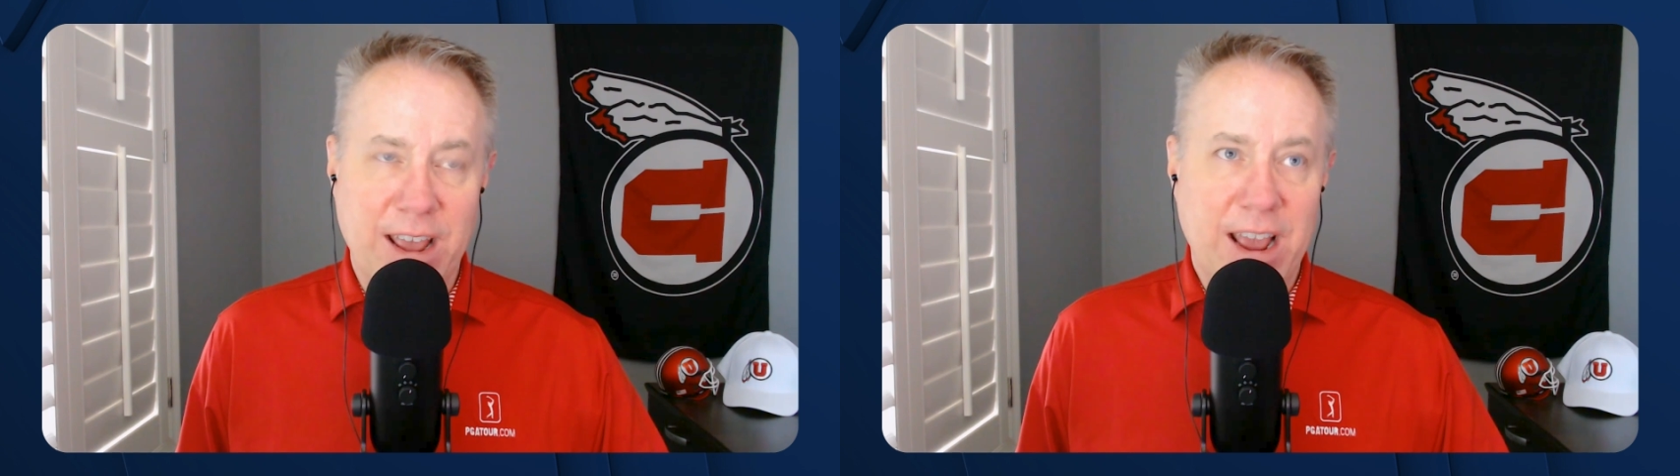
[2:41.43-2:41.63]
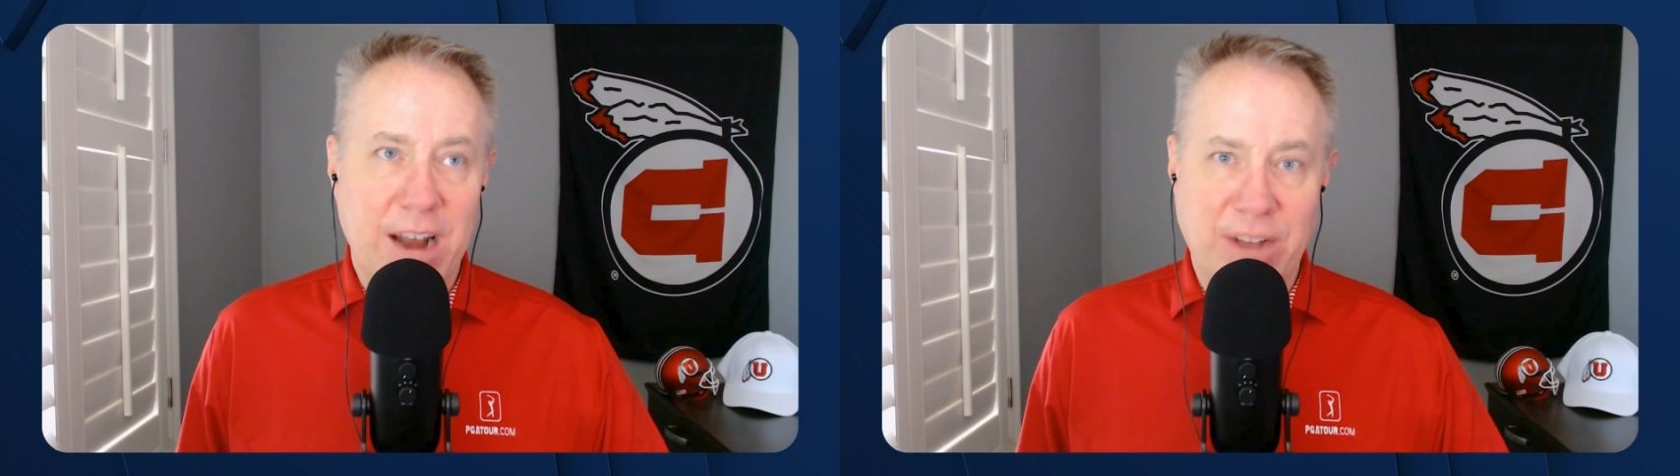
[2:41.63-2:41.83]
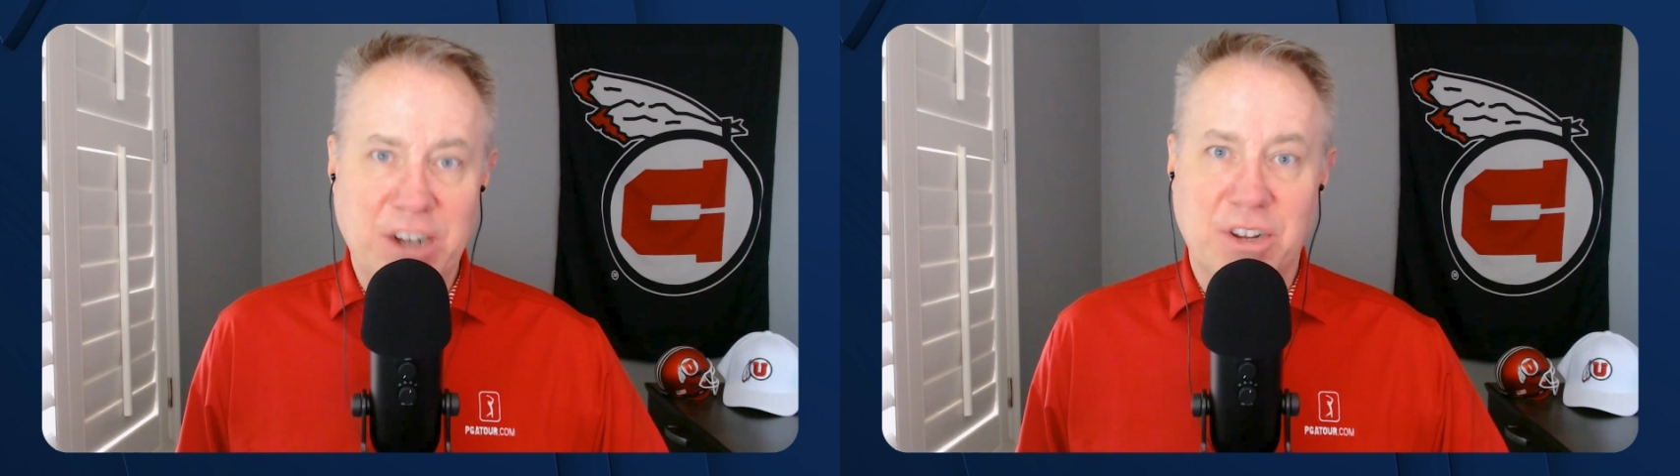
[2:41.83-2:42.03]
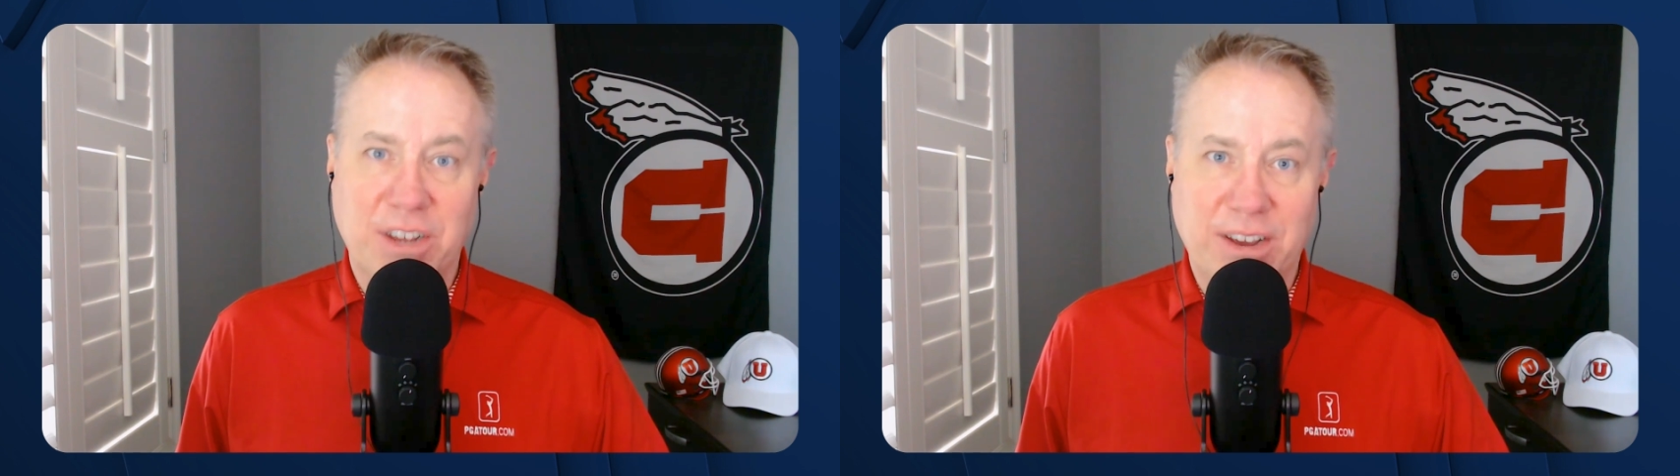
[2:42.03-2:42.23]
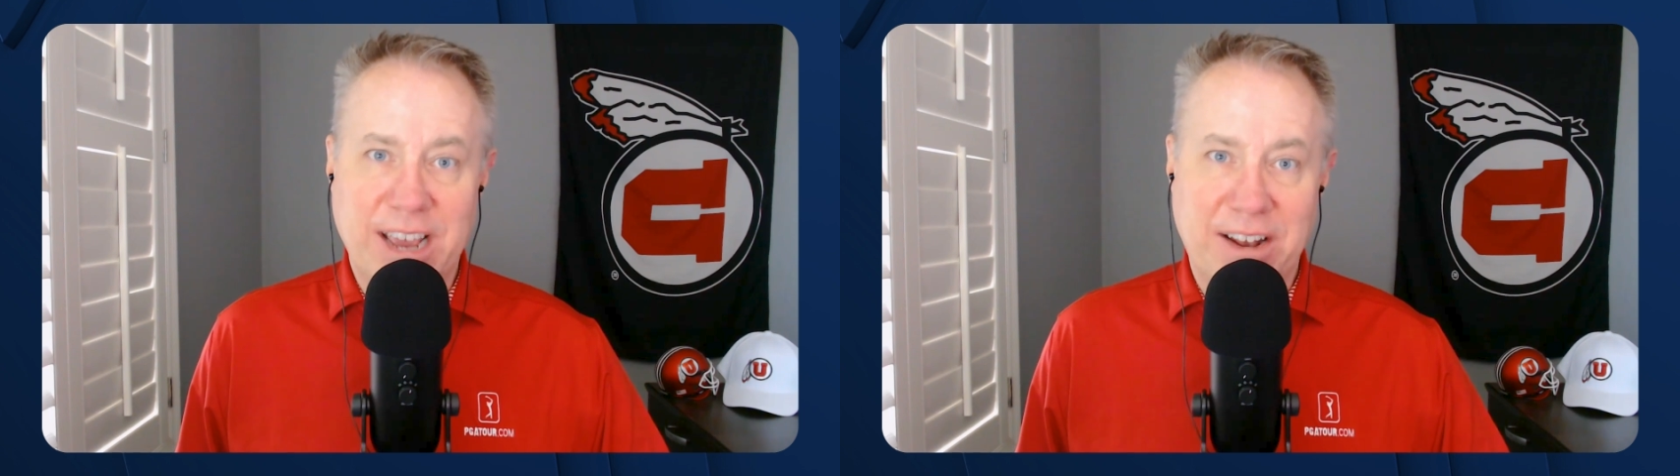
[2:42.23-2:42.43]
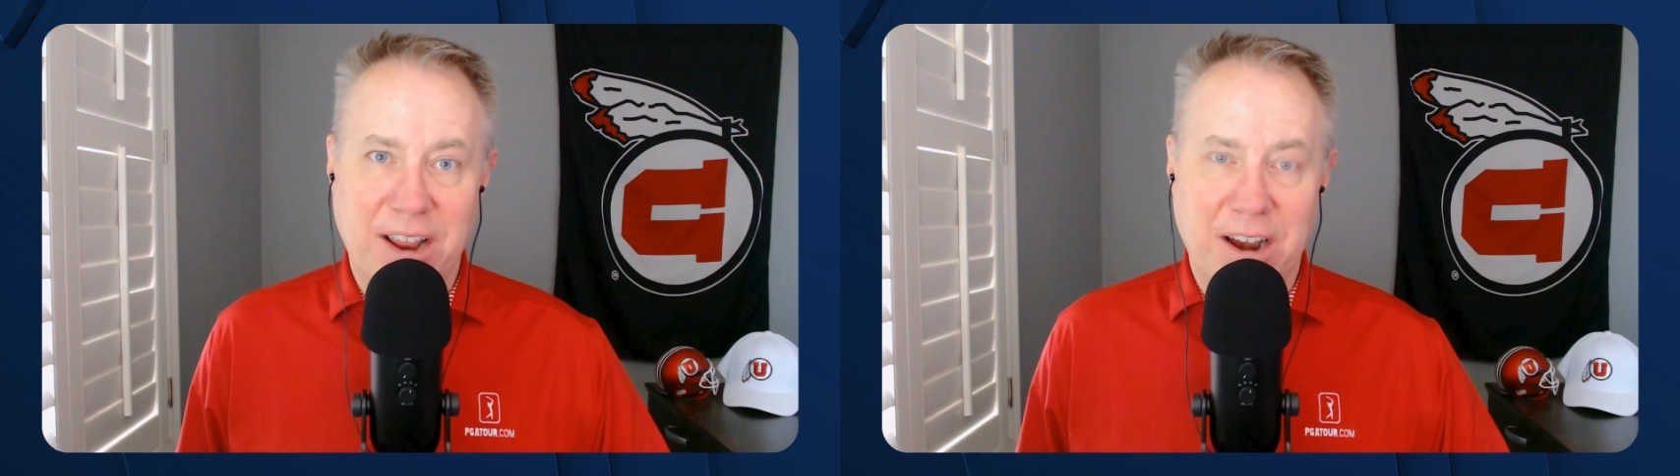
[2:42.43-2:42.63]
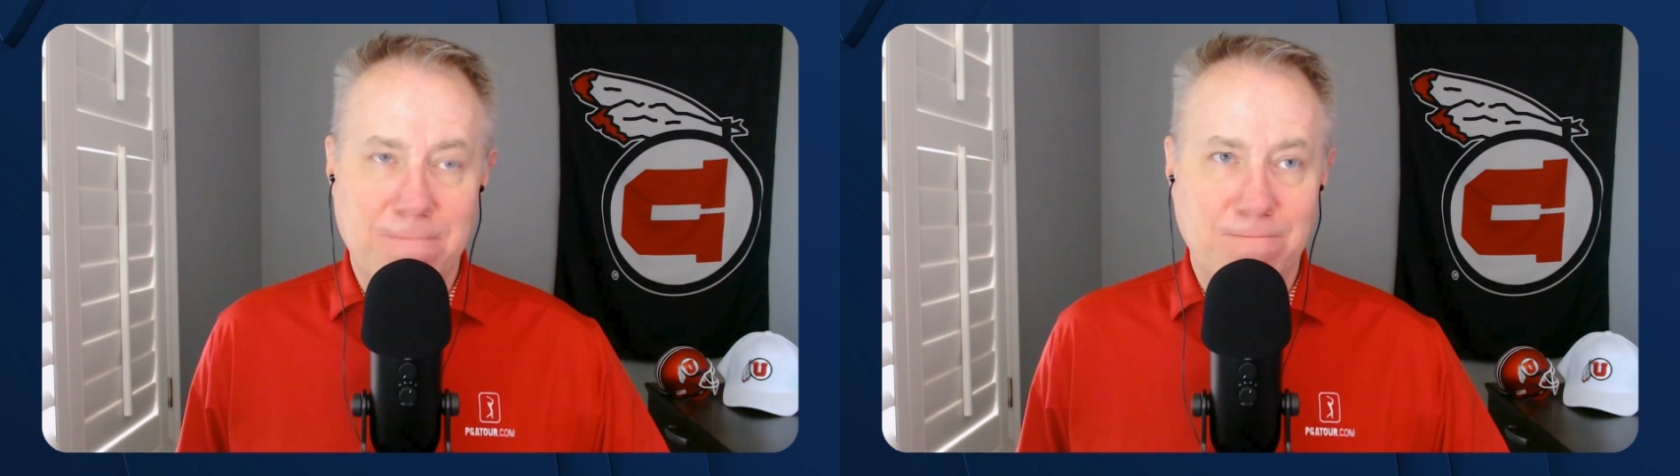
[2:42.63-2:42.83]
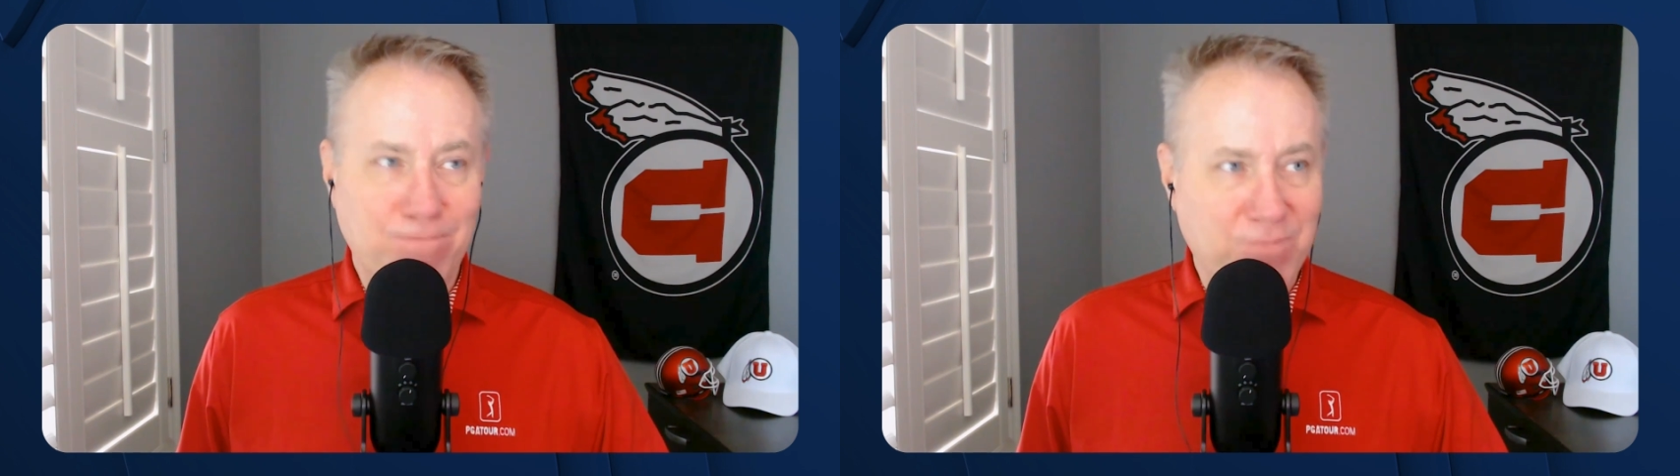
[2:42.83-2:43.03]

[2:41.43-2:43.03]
And eventually you get there.